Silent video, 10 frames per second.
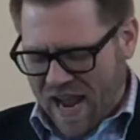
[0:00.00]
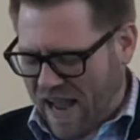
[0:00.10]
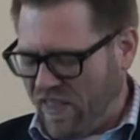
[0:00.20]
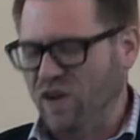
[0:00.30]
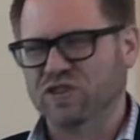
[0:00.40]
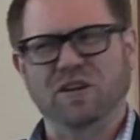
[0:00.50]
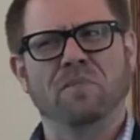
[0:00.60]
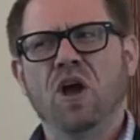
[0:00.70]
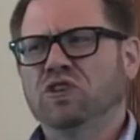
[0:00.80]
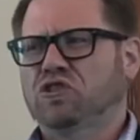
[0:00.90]
And there are
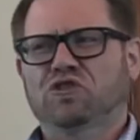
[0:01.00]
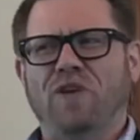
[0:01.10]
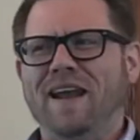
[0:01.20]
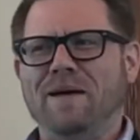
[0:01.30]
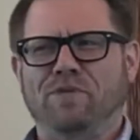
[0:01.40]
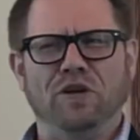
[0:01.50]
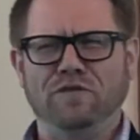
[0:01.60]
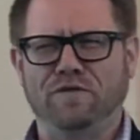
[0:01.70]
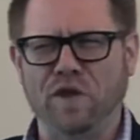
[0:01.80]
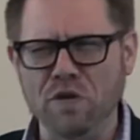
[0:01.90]
some straight up
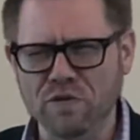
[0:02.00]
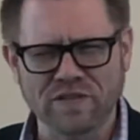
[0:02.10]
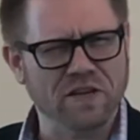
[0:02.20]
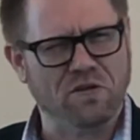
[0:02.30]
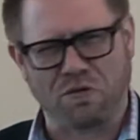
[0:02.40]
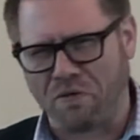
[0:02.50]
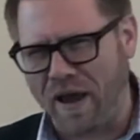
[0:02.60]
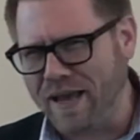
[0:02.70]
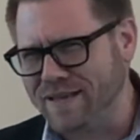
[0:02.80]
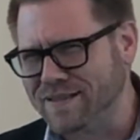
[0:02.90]
confusing,
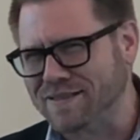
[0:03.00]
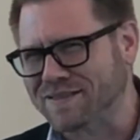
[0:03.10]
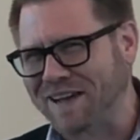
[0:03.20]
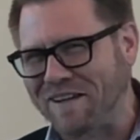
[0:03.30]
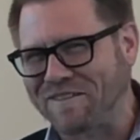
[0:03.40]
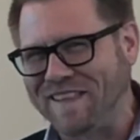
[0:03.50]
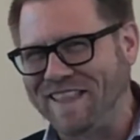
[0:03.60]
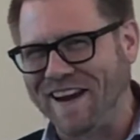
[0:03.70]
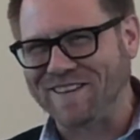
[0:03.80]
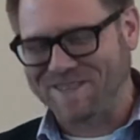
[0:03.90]
crazy stuff in
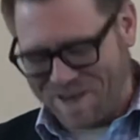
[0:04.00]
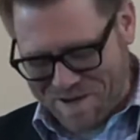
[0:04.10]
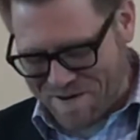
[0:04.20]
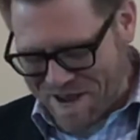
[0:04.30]
there too.